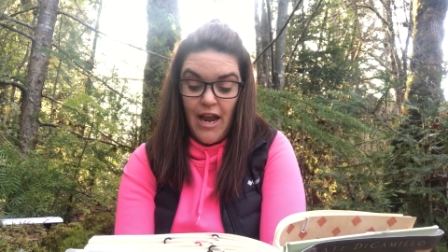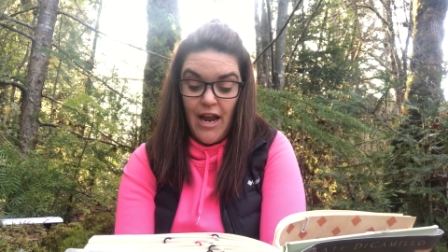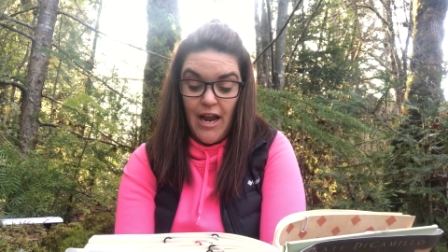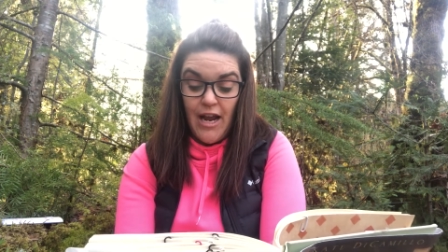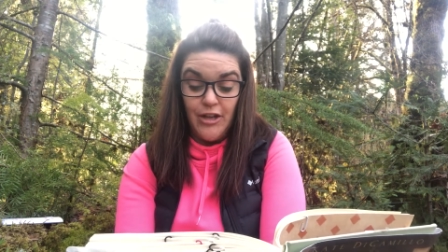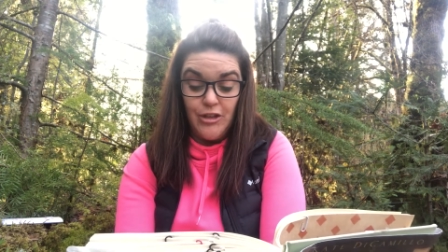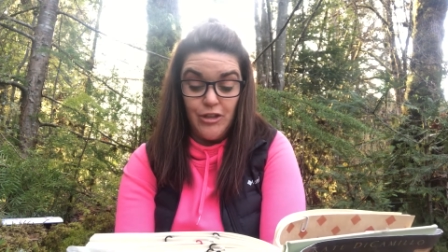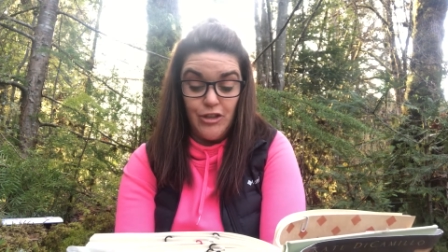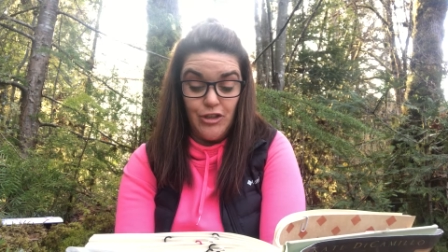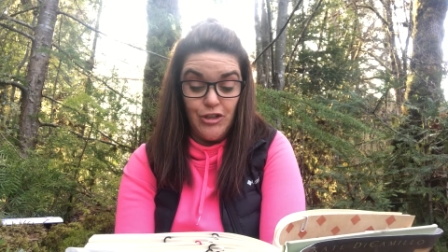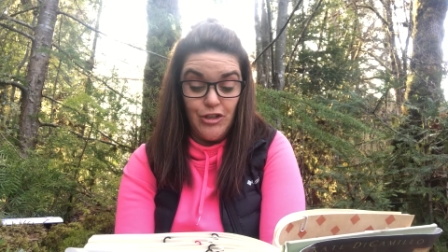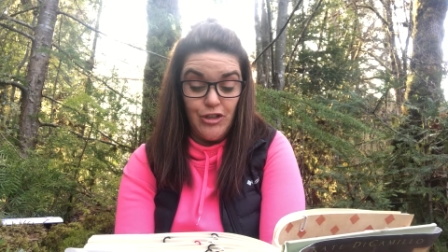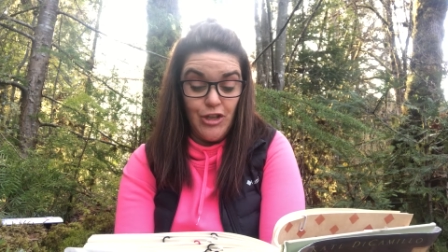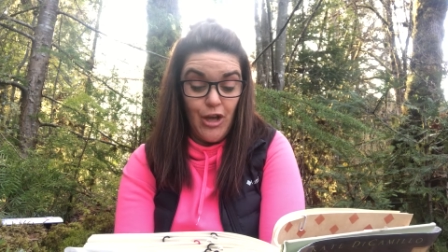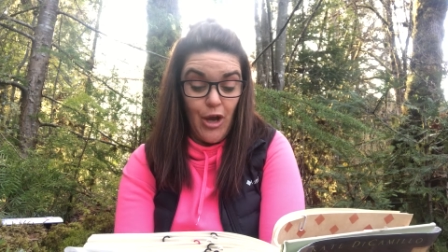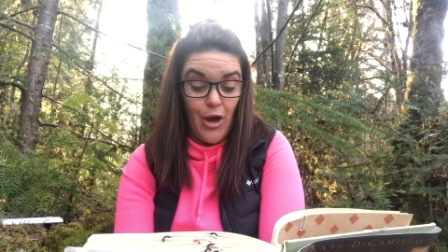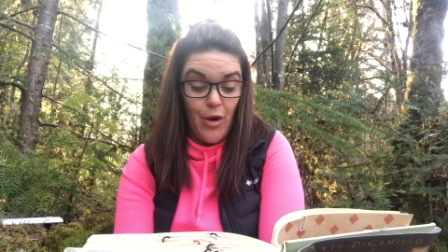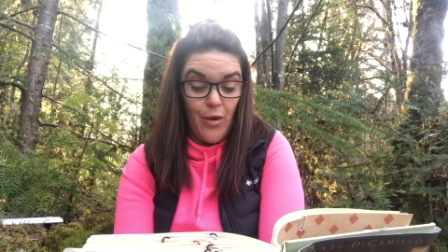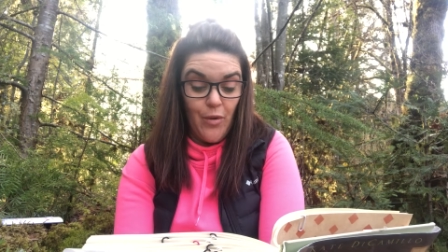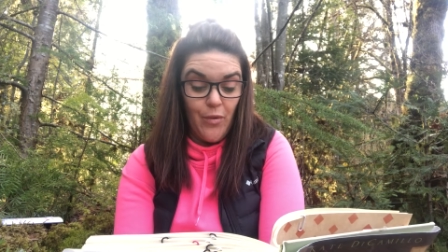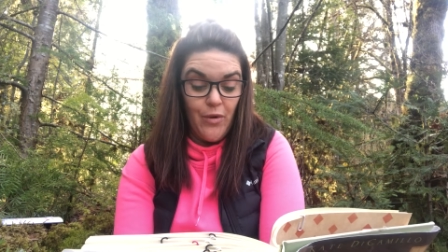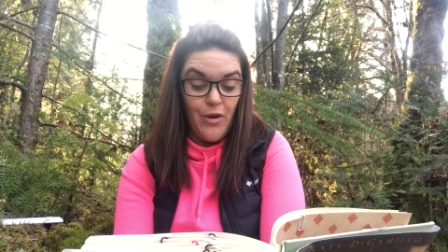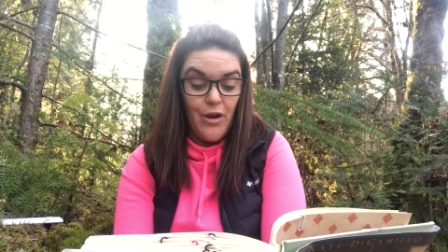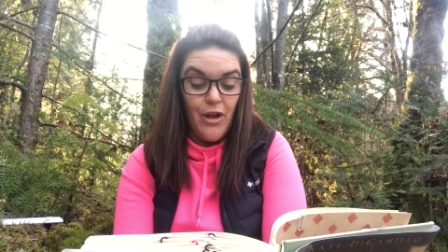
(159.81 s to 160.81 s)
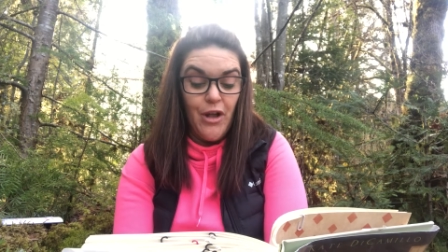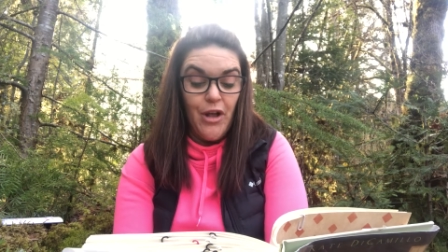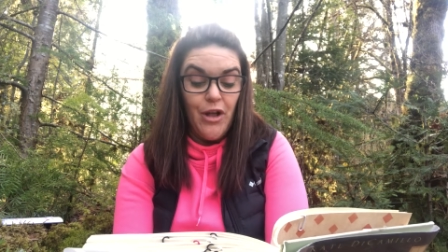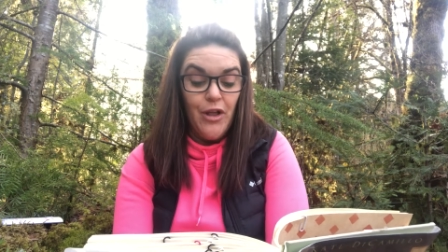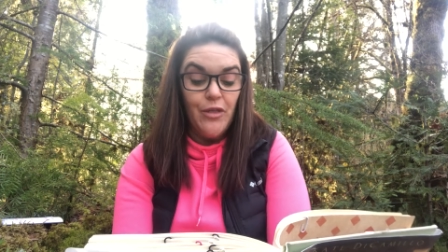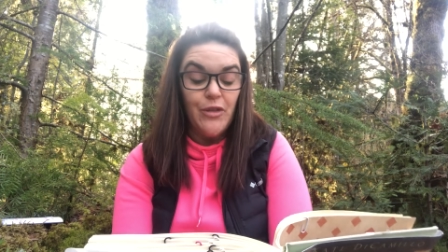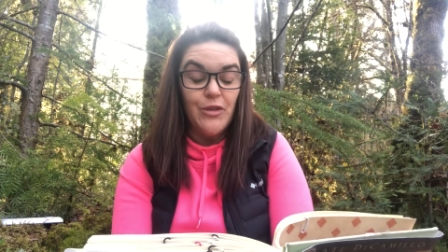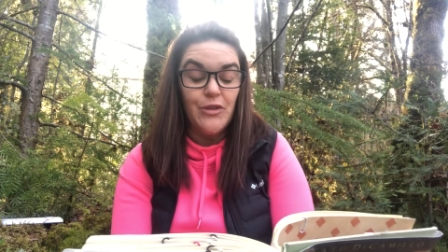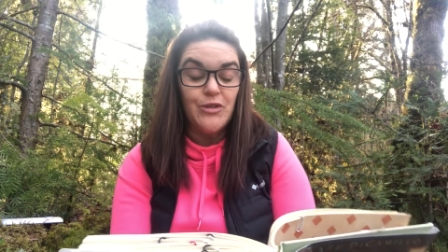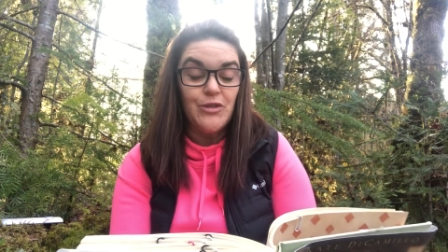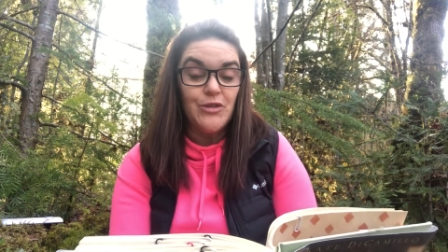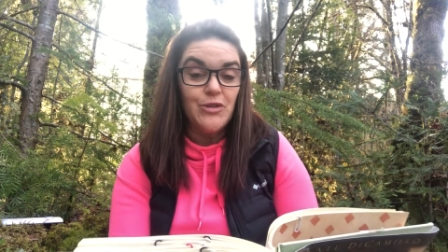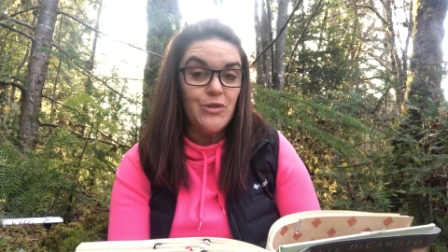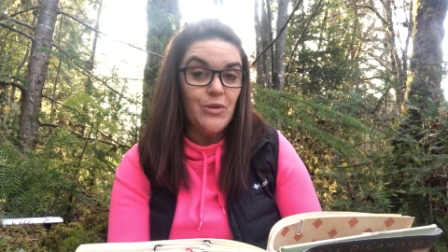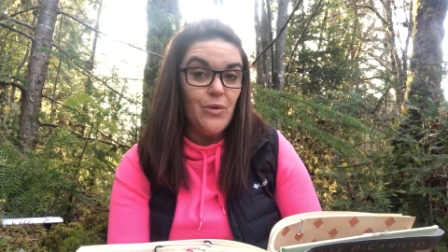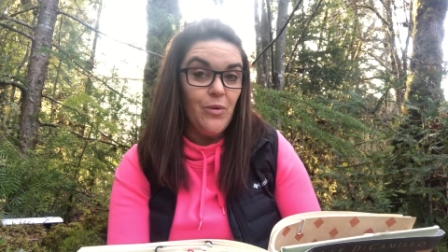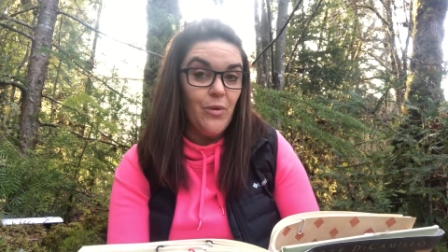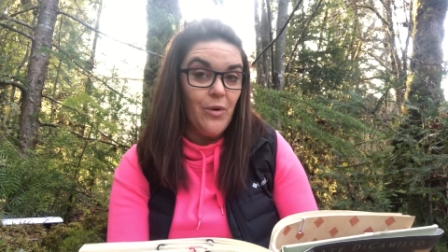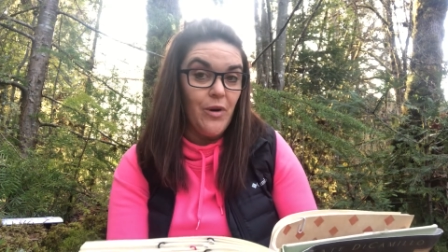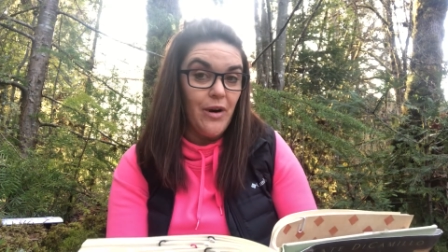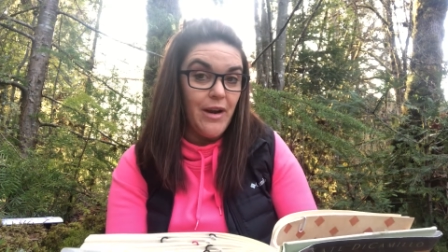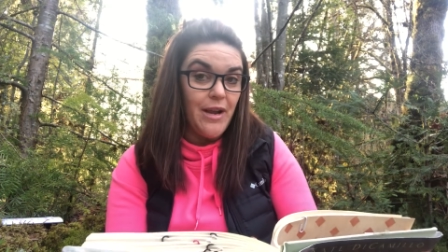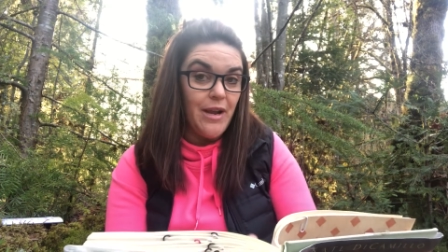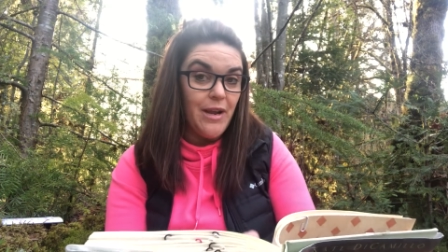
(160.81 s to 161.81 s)
And so, the
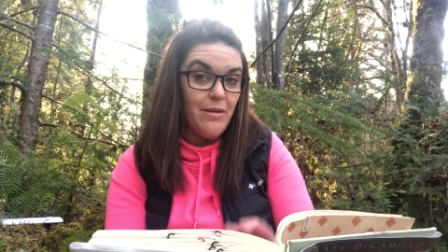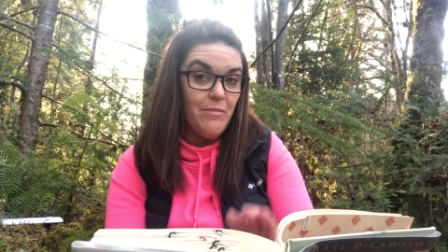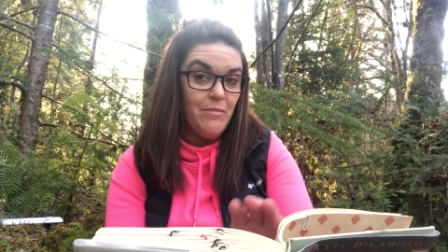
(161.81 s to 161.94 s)
story